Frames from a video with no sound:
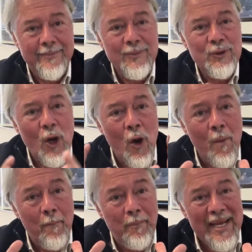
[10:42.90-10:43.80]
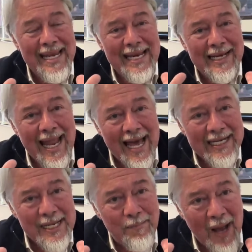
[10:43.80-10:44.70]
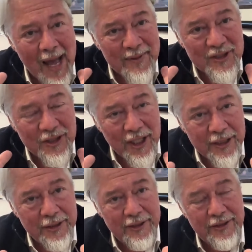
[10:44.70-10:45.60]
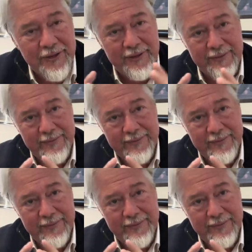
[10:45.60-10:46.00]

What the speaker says: Don't be lollipop suckers.